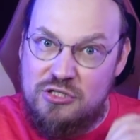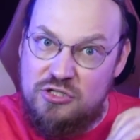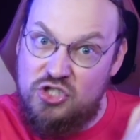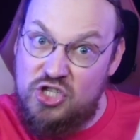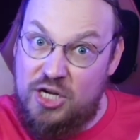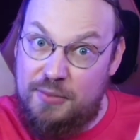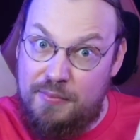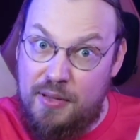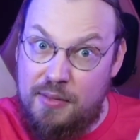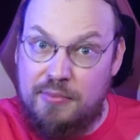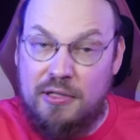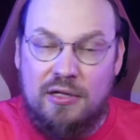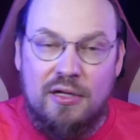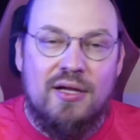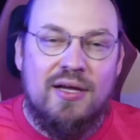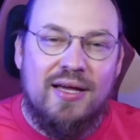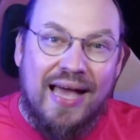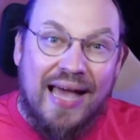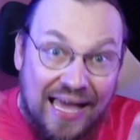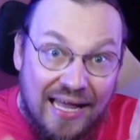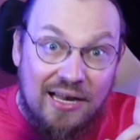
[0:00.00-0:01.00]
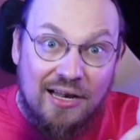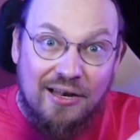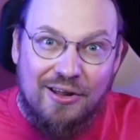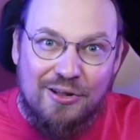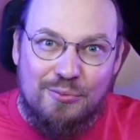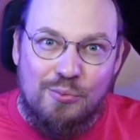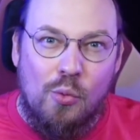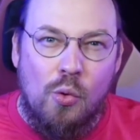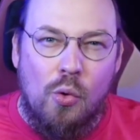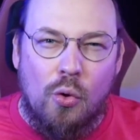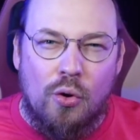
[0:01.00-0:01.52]
chat bubble, and a lot
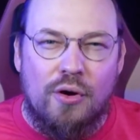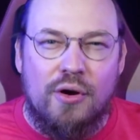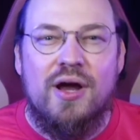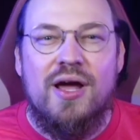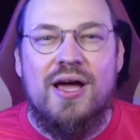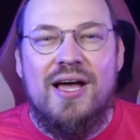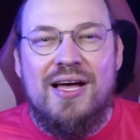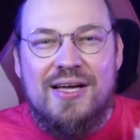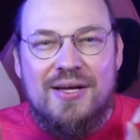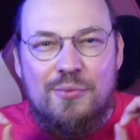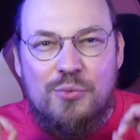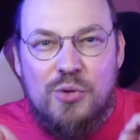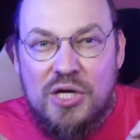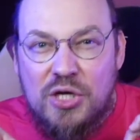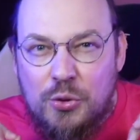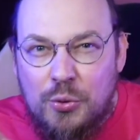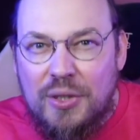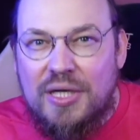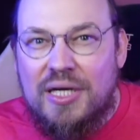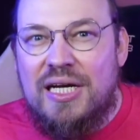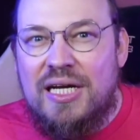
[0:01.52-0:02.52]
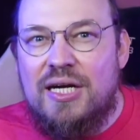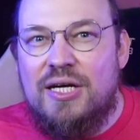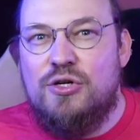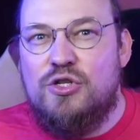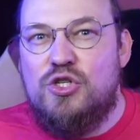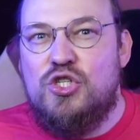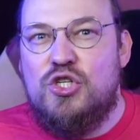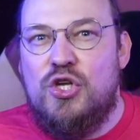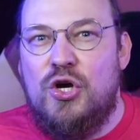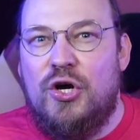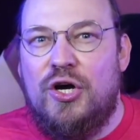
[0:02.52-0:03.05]
more. We quickly
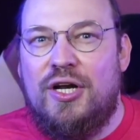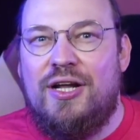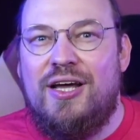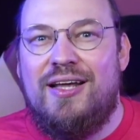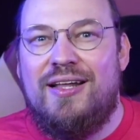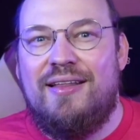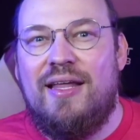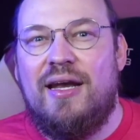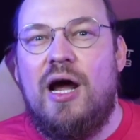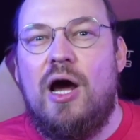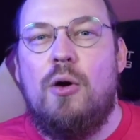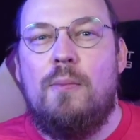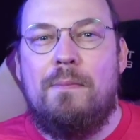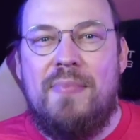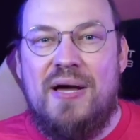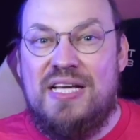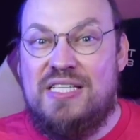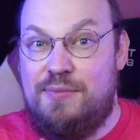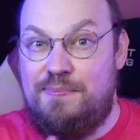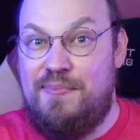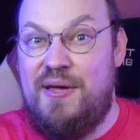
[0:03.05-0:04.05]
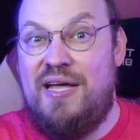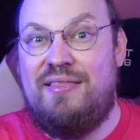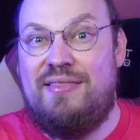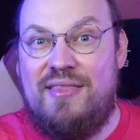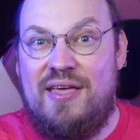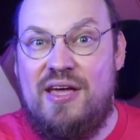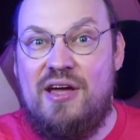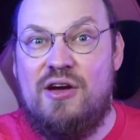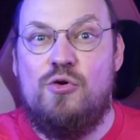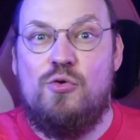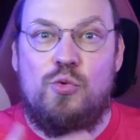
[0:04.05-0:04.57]
understood that our best bet
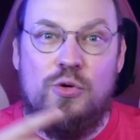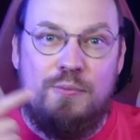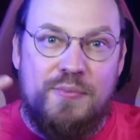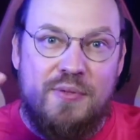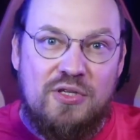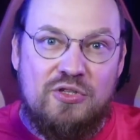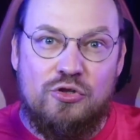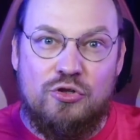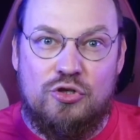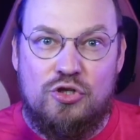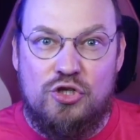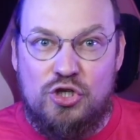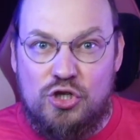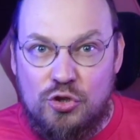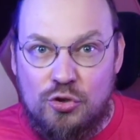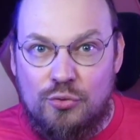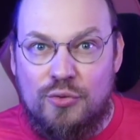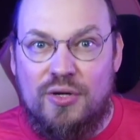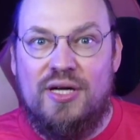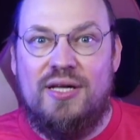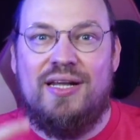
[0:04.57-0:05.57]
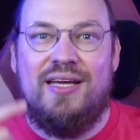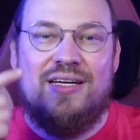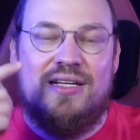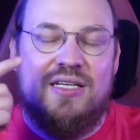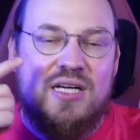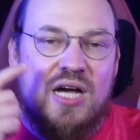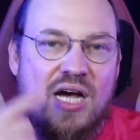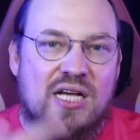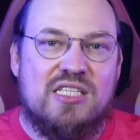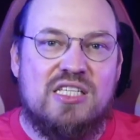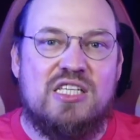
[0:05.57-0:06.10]
there would be to curate a
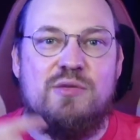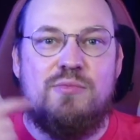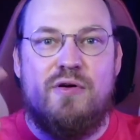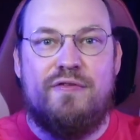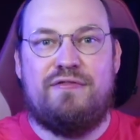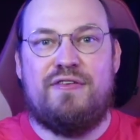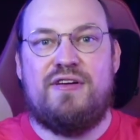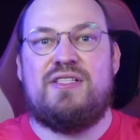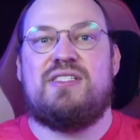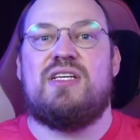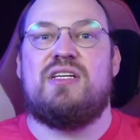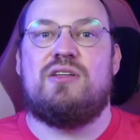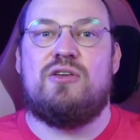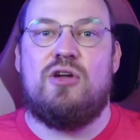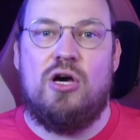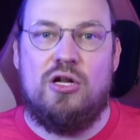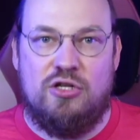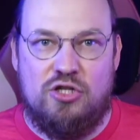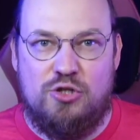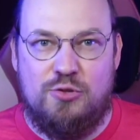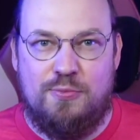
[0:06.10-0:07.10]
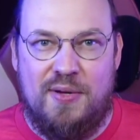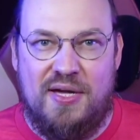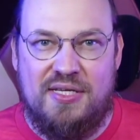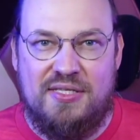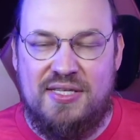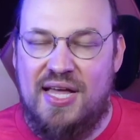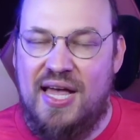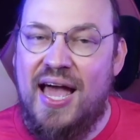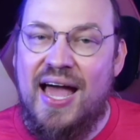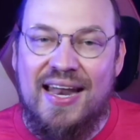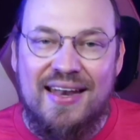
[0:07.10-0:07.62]
customer-facing knowledge base.
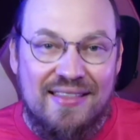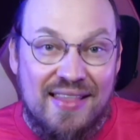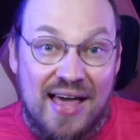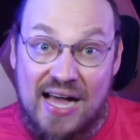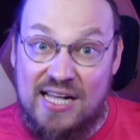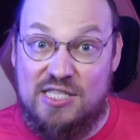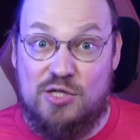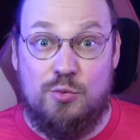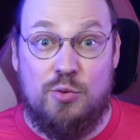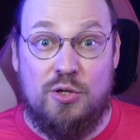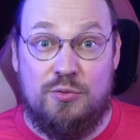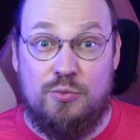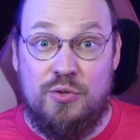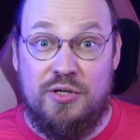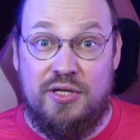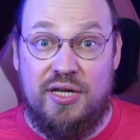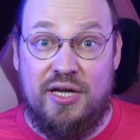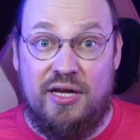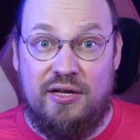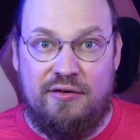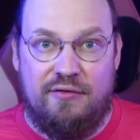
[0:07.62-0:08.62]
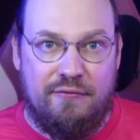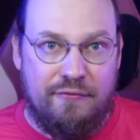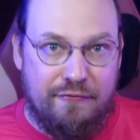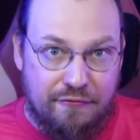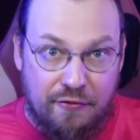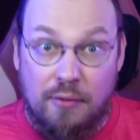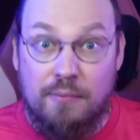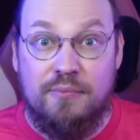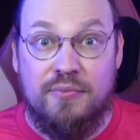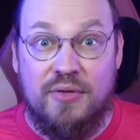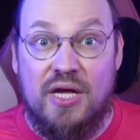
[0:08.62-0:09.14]
And that's what we did
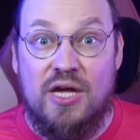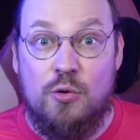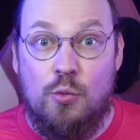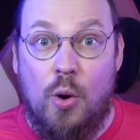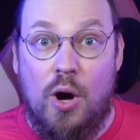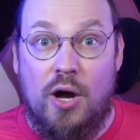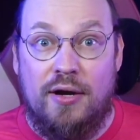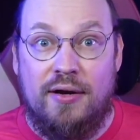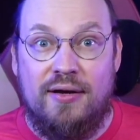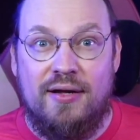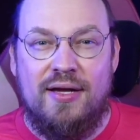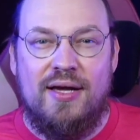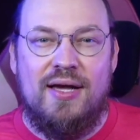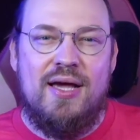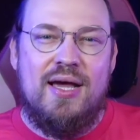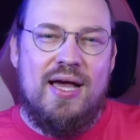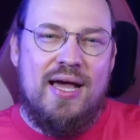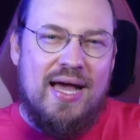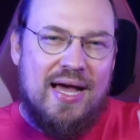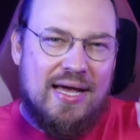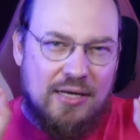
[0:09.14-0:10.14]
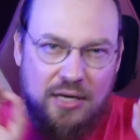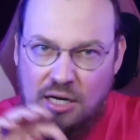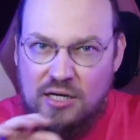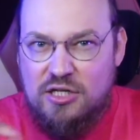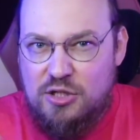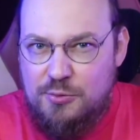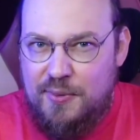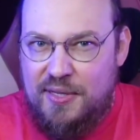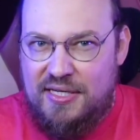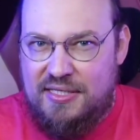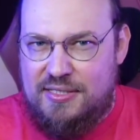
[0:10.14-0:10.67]
from day one. A
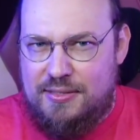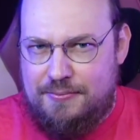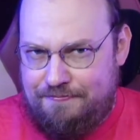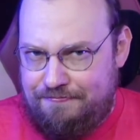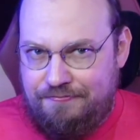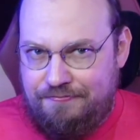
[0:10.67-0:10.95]
knowledge base